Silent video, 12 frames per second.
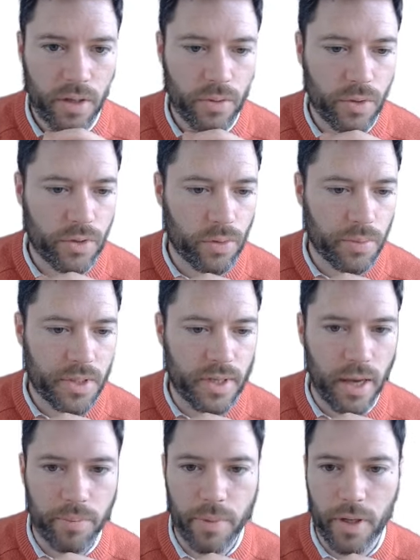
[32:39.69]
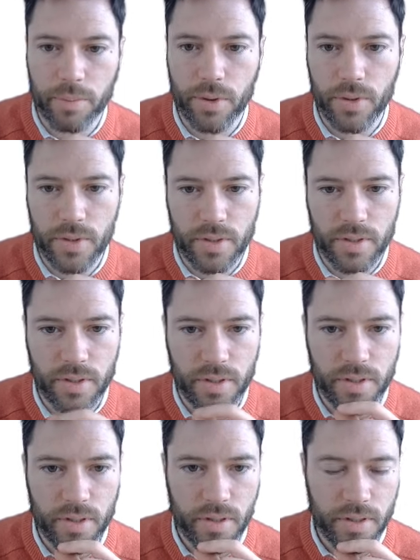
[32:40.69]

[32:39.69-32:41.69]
which will be set by the processor's